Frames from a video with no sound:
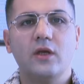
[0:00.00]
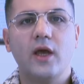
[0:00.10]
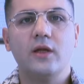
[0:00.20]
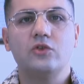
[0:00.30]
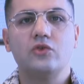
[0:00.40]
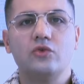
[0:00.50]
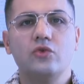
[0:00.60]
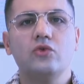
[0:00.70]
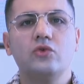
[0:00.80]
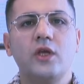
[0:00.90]
and
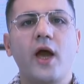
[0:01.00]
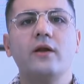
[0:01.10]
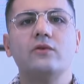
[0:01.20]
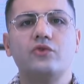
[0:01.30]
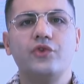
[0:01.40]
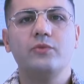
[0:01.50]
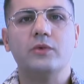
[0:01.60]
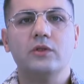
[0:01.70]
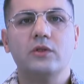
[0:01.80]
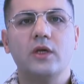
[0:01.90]
root canal
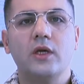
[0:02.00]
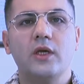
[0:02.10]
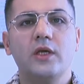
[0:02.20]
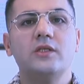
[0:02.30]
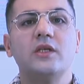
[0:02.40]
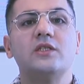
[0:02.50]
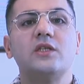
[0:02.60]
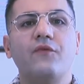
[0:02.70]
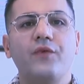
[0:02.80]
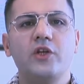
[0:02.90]
treatment is
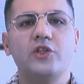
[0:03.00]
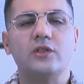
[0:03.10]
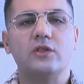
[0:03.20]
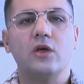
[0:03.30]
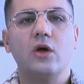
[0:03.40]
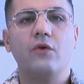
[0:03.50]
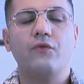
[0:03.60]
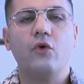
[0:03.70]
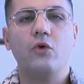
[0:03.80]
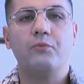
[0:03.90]
sufficient
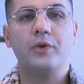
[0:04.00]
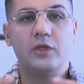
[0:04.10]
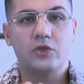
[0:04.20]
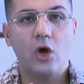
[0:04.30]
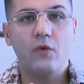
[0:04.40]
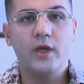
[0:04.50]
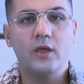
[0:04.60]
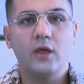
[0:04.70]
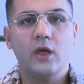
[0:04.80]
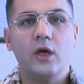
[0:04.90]
for
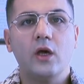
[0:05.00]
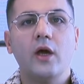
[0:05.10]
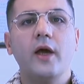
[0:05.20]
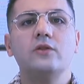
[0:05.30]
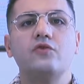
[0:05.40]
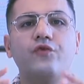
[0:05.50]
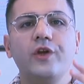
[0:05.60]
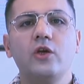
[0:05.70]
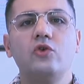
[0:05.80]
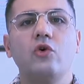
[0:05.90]
preserving and
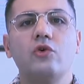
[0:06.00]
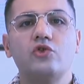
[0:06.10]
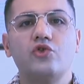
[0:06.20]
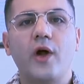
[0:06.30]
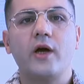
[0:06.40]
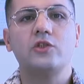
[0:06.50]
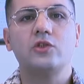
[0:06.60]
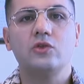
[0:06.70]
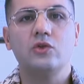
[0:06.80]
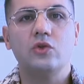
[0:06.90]

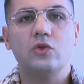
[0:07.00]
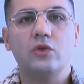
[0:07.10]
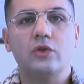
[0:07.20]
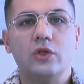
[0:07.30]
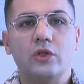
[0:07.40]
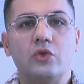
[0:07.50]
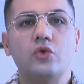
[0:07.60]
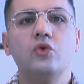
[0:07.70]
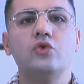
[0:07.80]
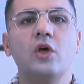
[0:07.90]
reconstruction the
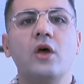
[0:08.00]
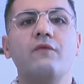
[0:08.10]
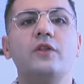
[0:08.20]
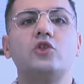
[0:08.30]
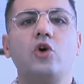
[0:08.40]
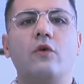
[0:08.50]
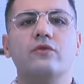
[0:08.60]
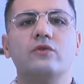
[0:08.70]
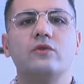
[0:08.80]
tooth with crown.